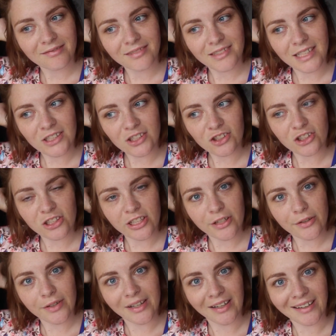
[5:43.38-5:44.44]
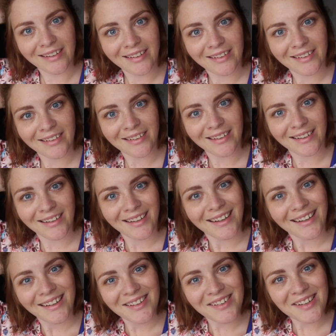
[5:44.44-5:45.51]
Such a slow day.
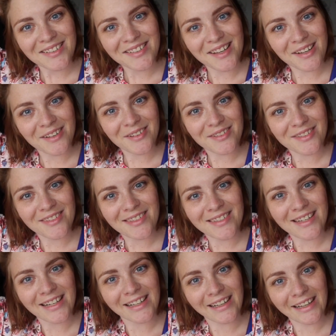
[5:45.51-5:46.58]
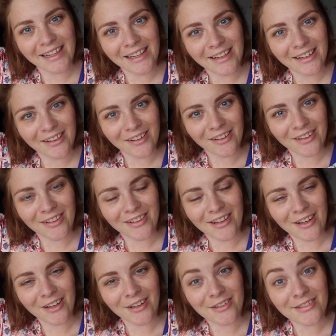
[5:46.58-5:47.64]
You guys are not used to seeing Lingling on
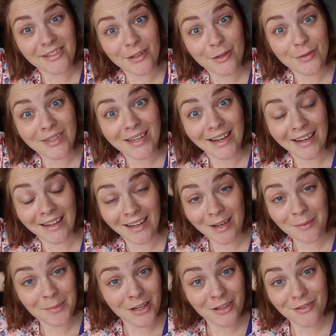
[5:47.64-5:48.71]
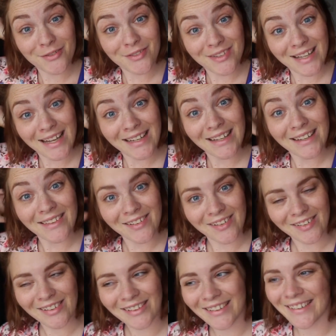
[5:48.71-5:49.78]
the slow side. I'm not used to that
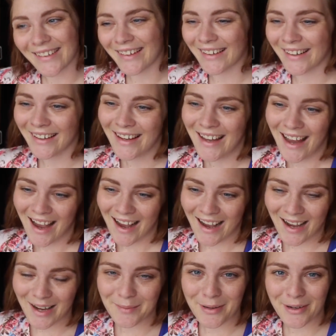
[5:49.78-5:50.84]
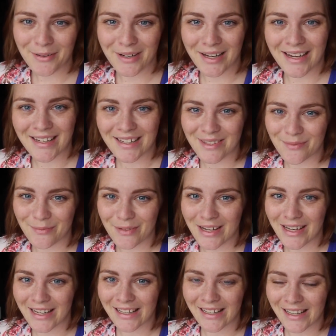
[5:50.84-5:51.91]
either. I'm always
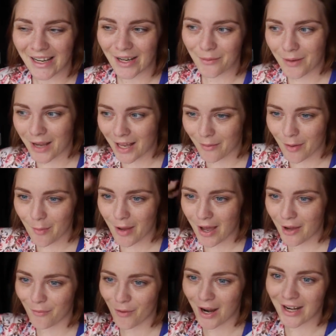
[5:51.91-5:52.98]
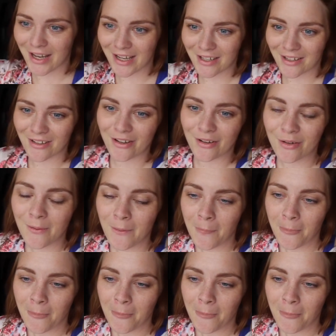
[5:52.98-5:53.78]
really like, wah, wah, wah, running, you know.